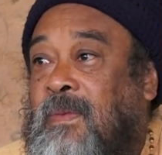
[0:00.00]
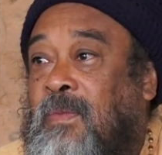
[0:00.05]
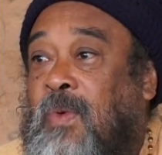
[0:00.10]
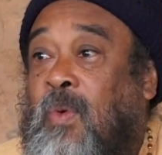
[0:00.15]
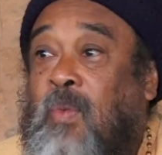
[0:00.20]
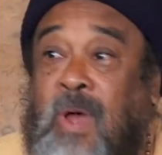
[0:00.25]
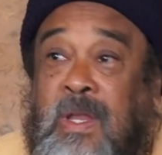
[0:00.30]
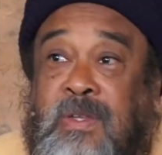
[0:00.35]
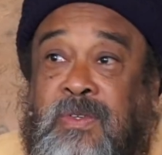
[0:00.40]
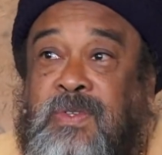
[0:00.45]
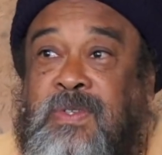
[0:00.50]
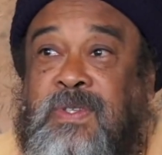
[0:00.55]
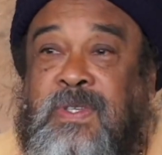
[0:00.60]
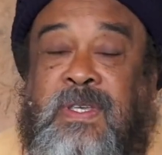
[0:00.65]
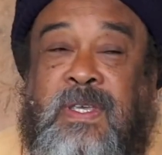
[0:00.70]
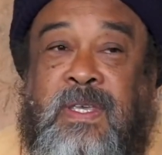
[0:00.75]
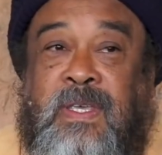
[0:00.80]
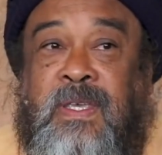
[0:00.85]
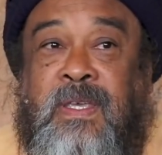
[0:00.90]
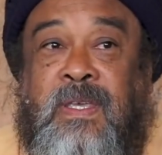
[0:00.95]
We want to
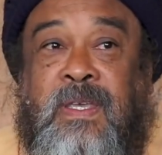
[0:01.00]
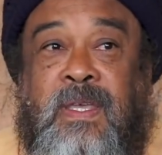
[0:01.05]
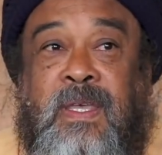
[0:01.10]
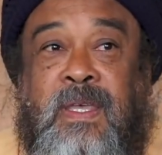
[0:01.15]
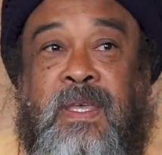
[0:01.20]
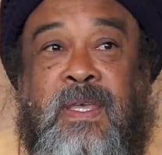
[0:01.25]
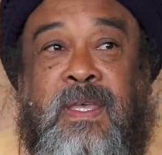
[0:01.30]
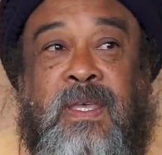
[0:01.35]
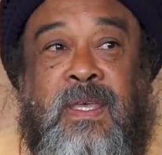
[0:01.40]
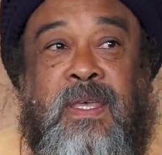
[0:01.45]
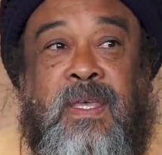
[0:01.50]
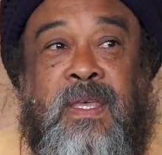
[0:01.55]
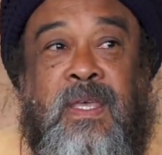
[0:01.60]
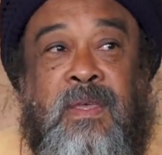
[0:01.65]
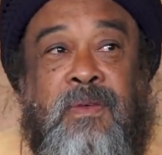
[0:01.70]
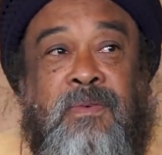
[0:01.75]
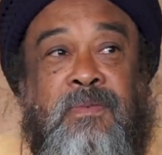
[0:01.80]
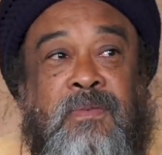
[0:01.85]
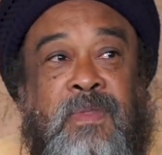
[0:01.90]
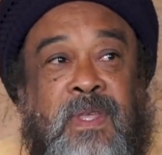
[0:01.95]
see
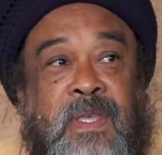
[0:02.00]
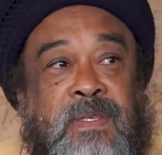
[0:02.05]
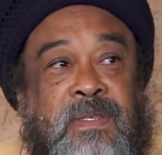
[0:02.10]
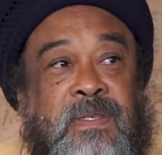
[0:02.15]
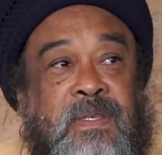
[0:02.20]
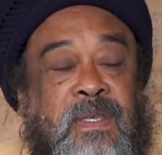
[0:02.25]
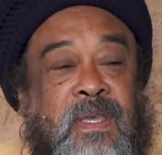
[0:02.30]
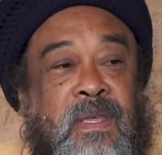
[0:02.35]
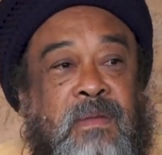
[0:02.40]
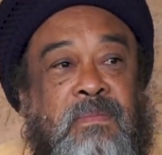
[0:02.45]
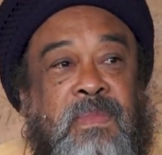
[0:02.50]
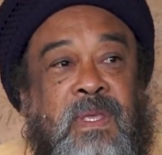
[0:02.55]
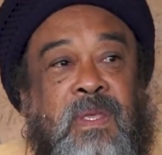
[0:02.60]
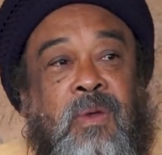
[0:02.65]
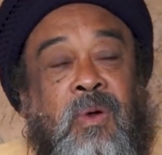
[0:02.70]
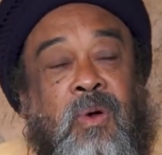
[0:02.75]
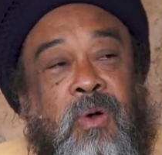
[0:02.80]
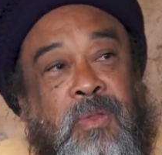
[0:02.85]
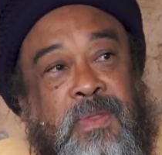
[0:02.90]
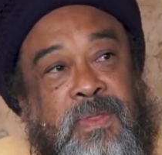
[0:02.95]
if this can
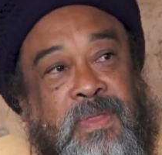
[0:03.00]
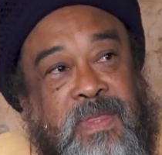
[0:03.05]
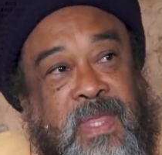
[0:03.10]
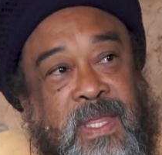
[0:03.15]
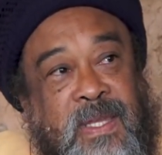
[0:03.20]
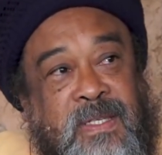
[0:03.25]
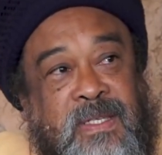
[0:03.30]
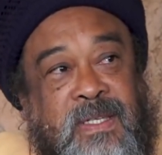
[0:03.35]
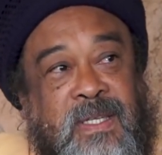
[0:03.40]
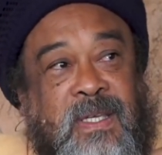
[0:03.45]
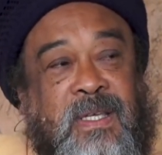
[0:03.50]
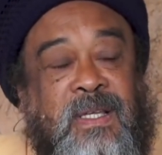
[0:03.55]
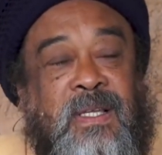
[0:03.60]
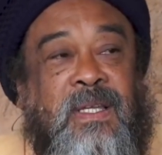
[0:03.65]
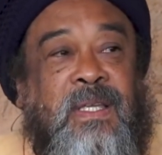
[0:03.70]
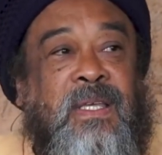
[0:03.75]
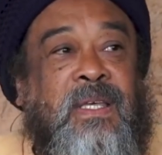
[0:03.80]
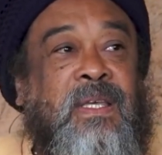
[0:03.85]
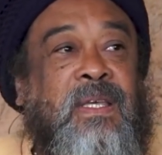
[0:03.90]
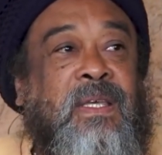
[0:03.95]
be
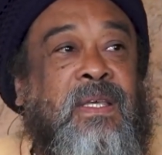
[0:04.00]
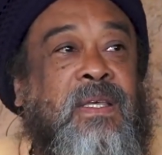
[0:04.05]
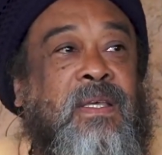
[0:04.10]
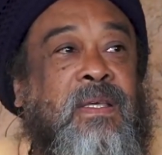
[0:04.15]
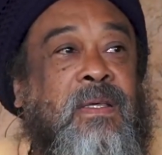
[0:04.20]
authentically